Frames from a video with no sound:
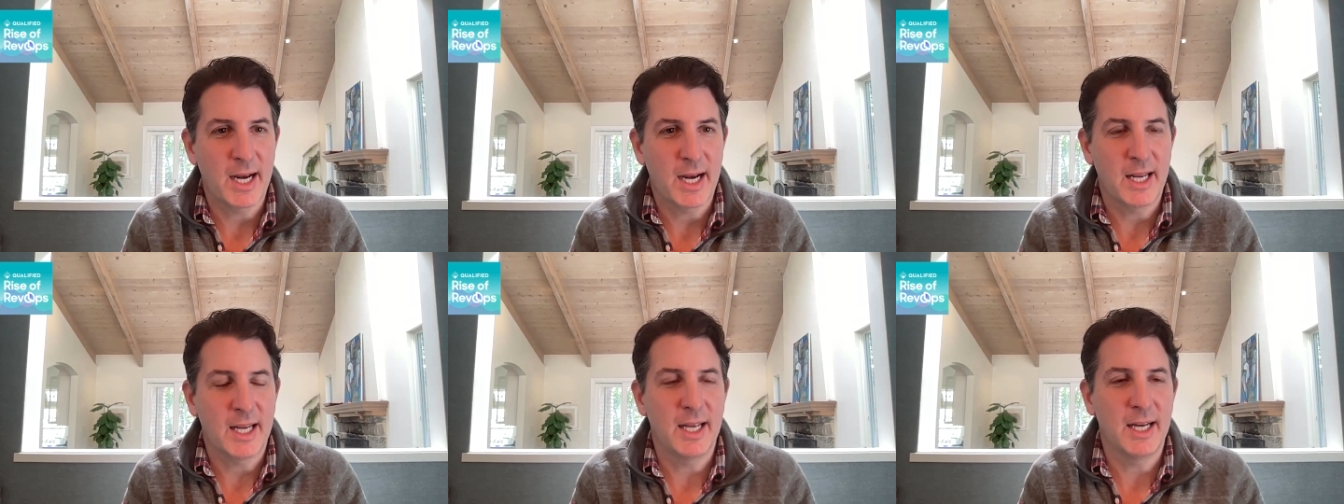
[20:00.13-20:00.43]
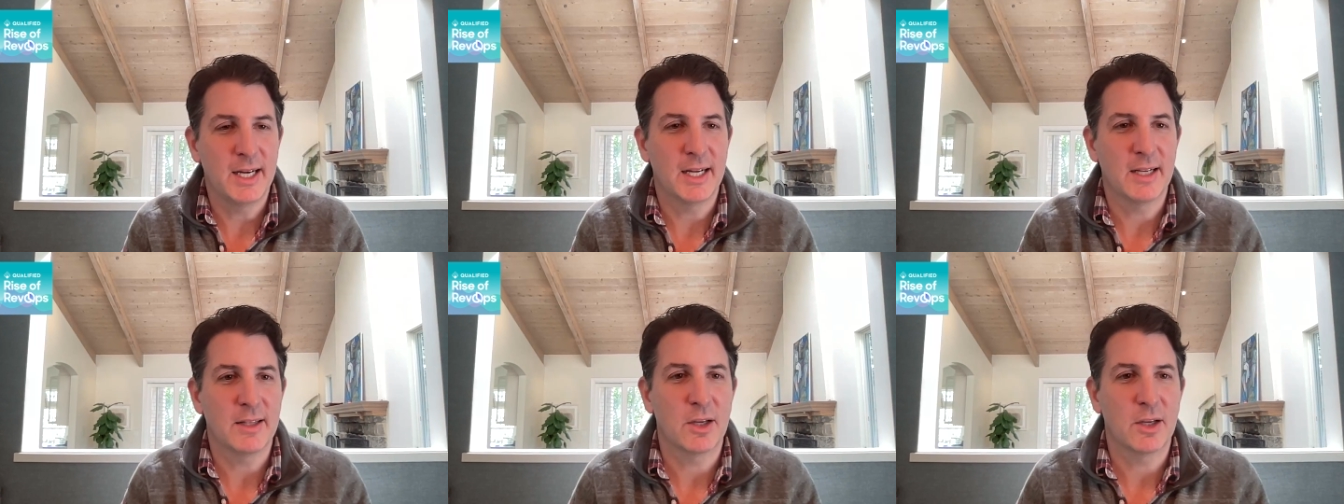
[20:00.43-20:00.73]
kind of
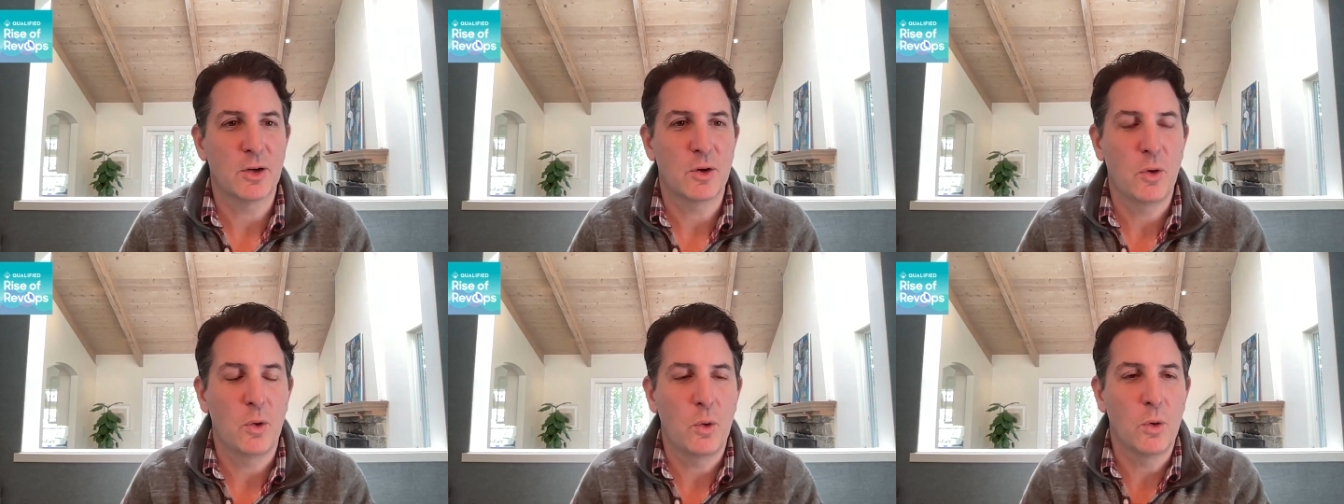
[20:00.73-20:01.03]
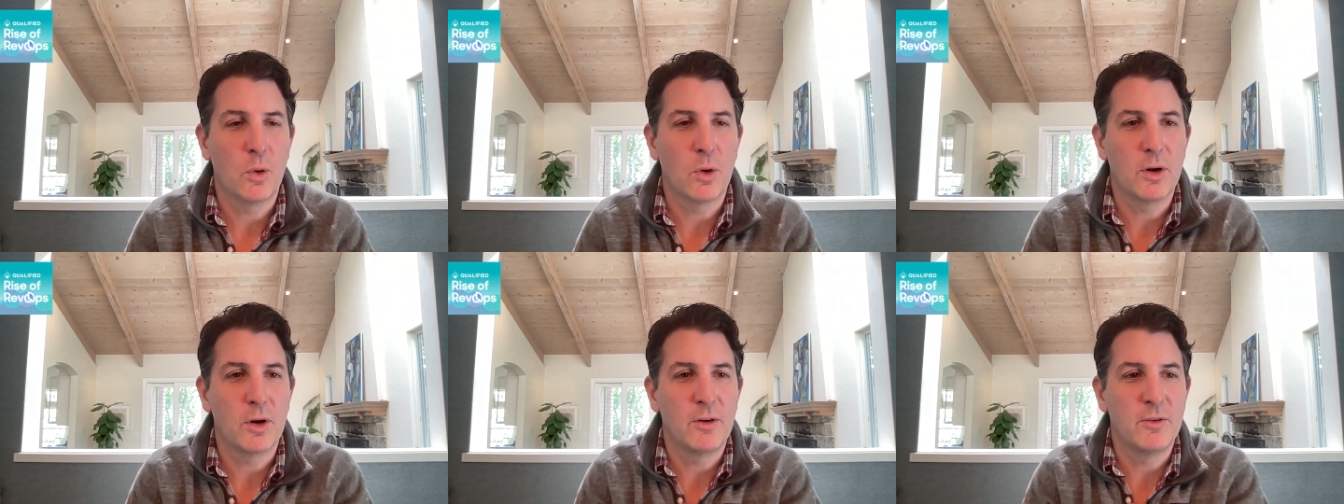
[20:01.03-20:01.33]
getting at the
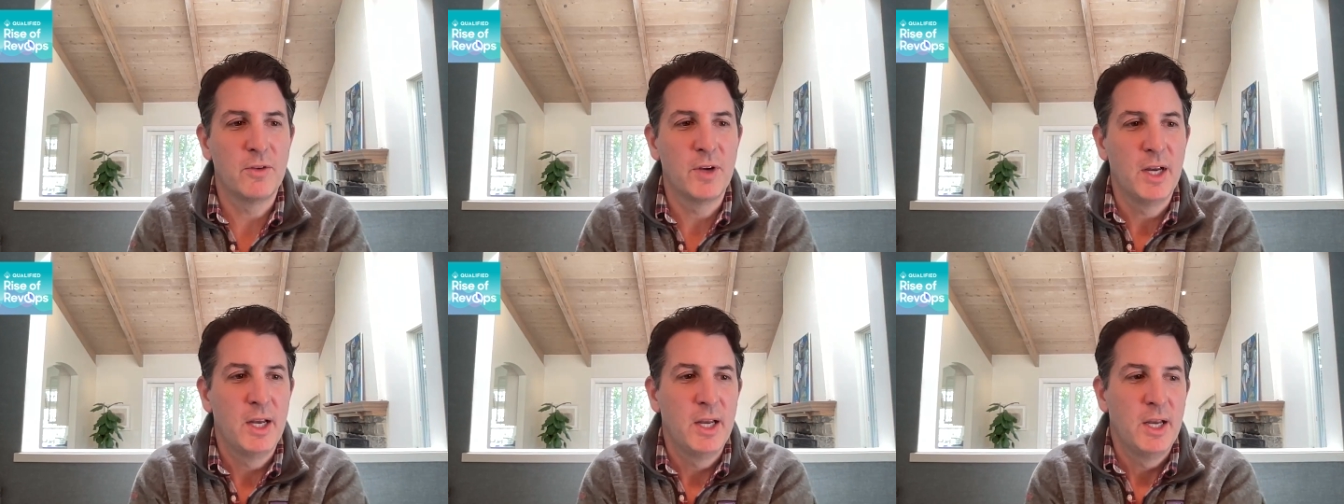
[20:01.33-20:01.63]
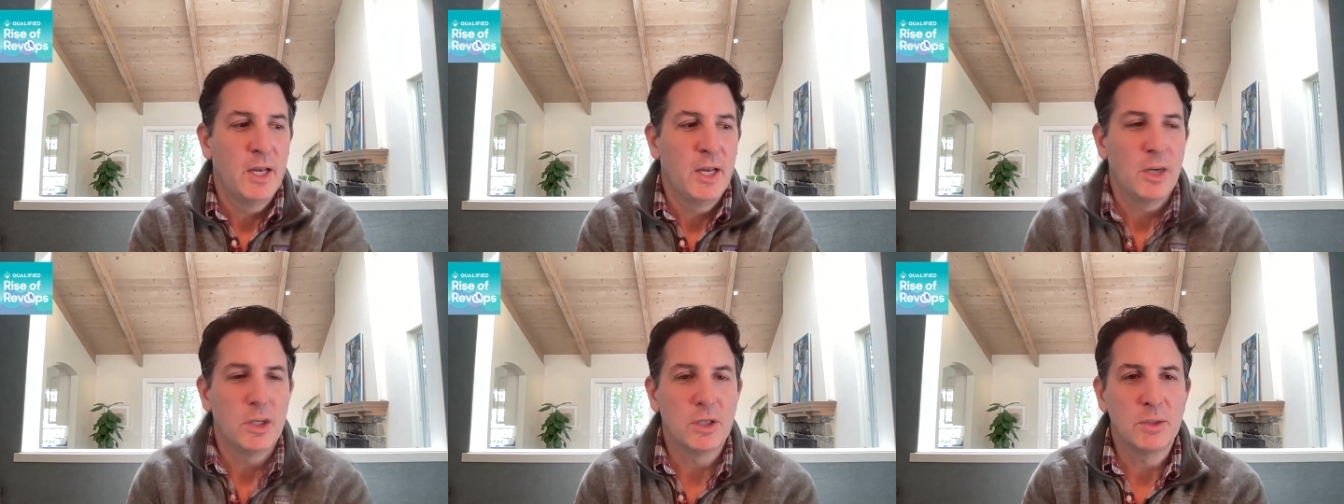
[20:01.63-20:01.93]
core of
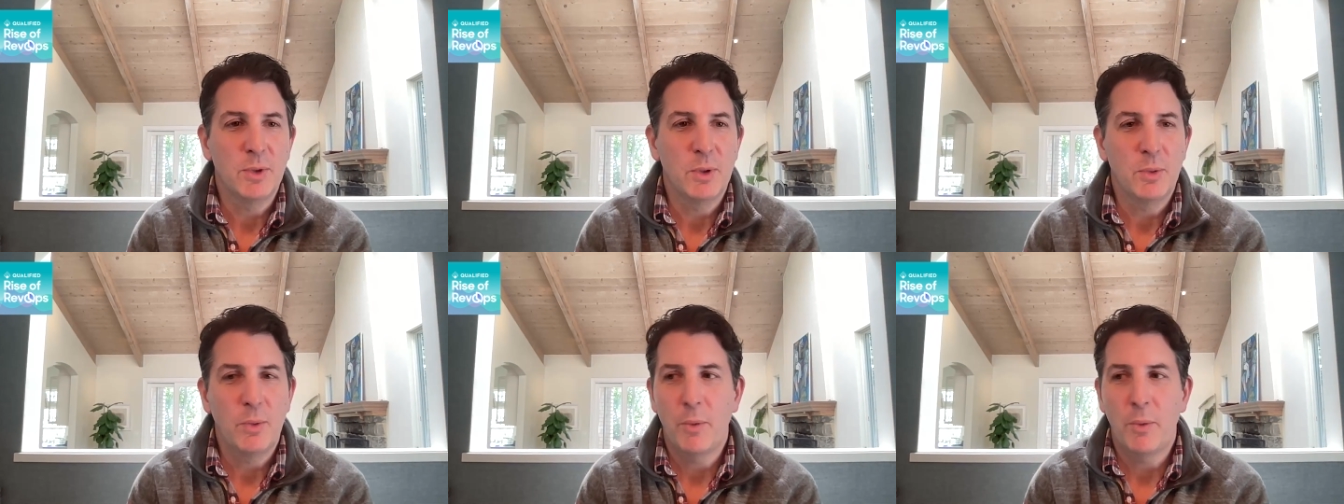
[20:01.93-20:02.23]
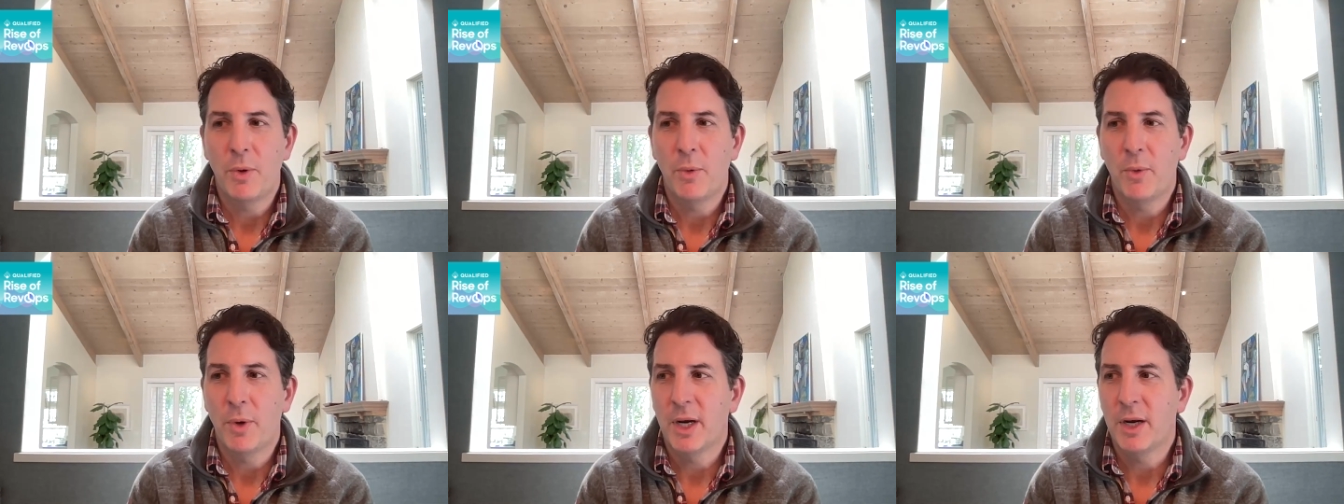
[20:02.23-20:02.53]
ultimately
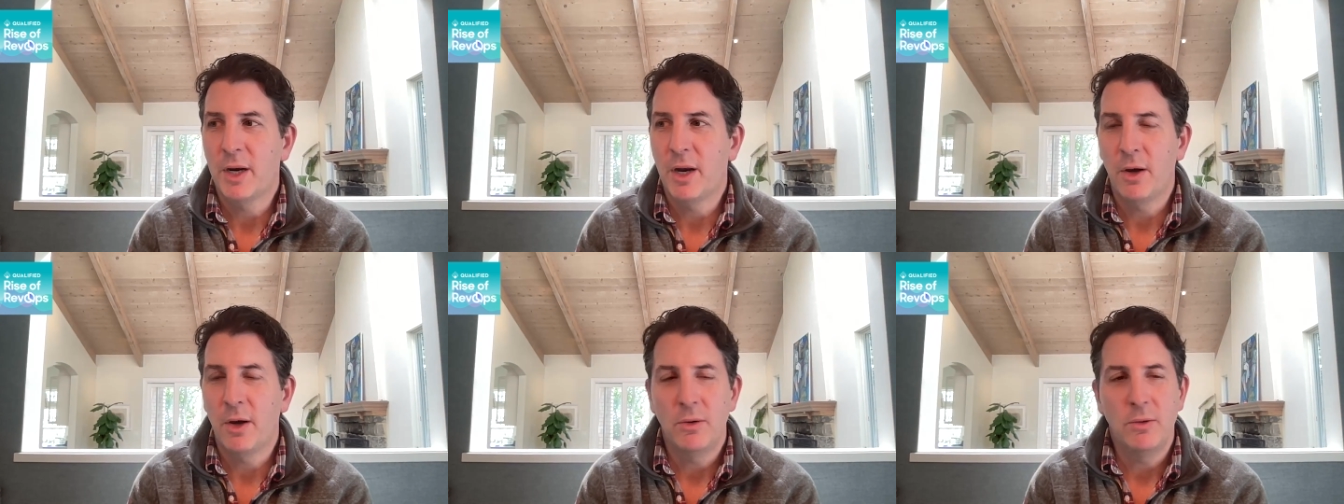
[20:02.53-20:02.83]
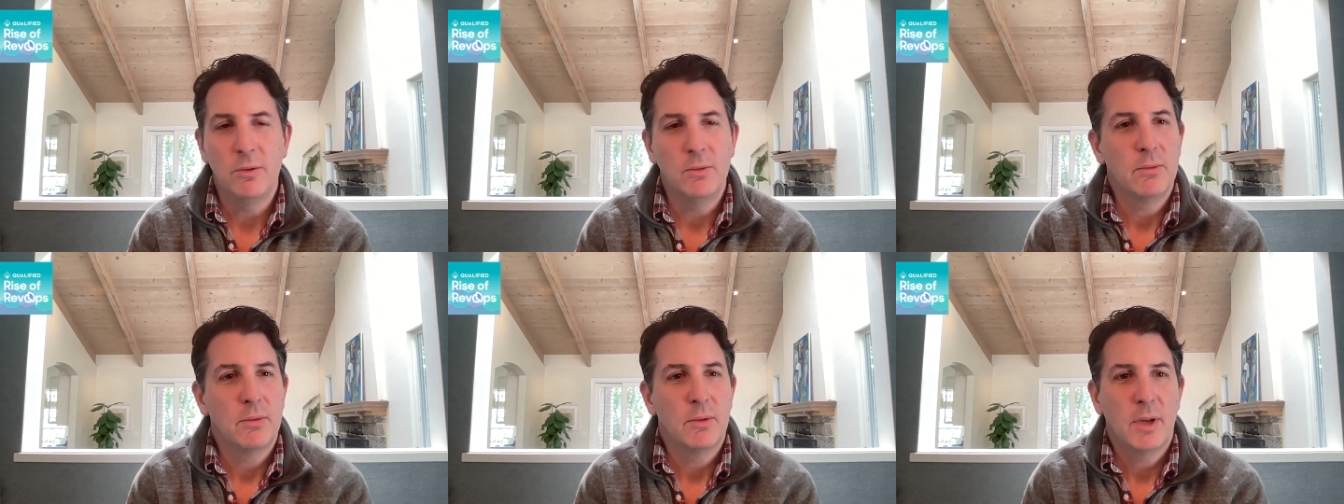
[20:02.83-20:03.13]
what we want to
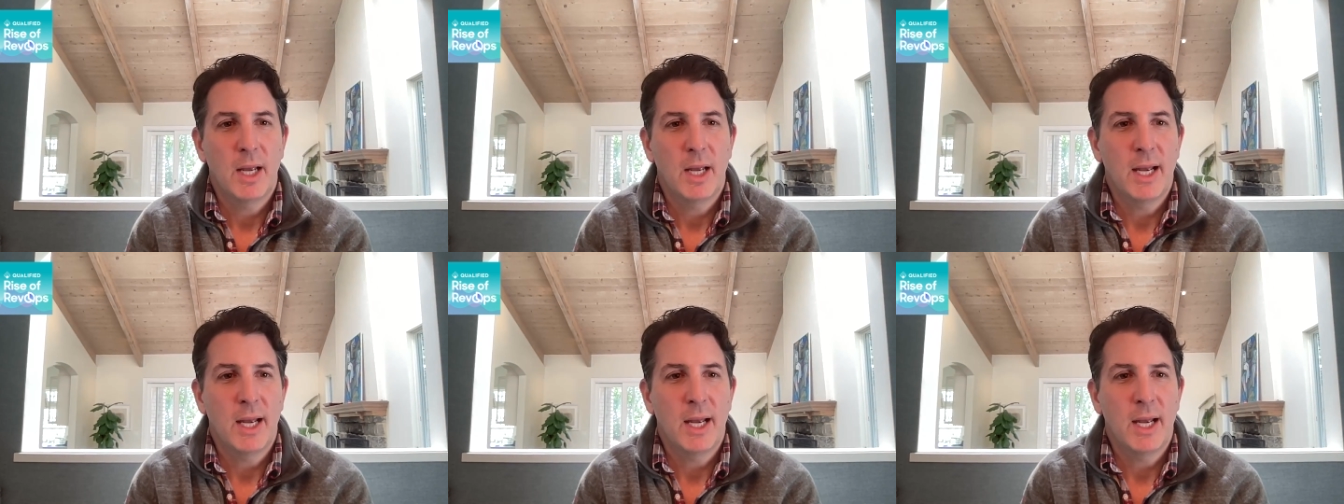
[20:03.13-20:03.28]
know